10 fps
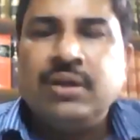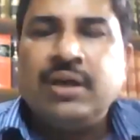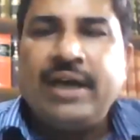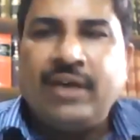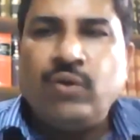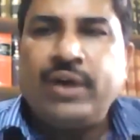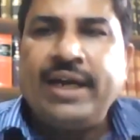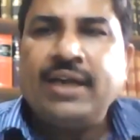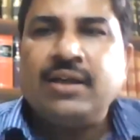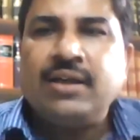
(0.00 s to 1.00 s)

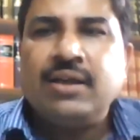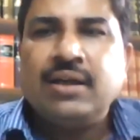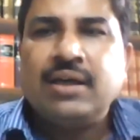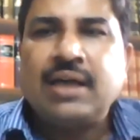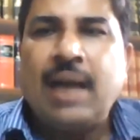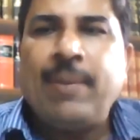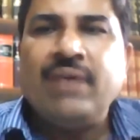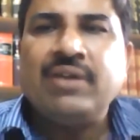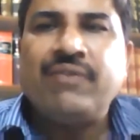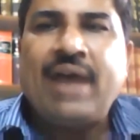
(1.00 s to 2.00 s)
advocate, coupled
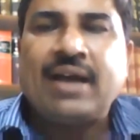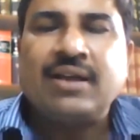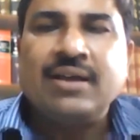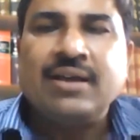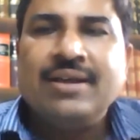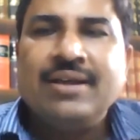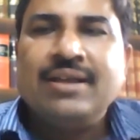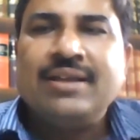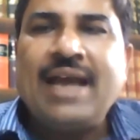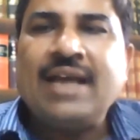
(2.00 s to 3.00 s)
with the fact
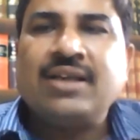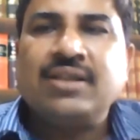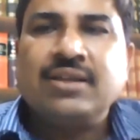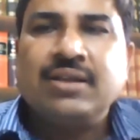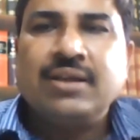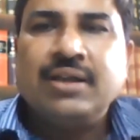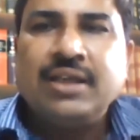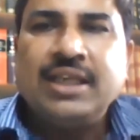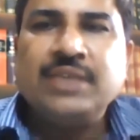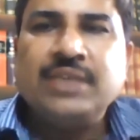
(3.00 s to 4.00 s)
that
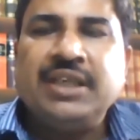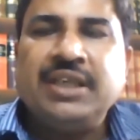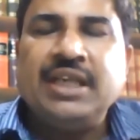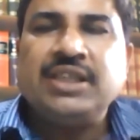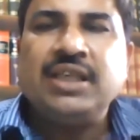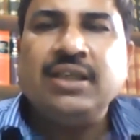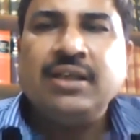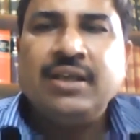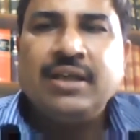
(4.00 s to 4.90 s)
he's been teaching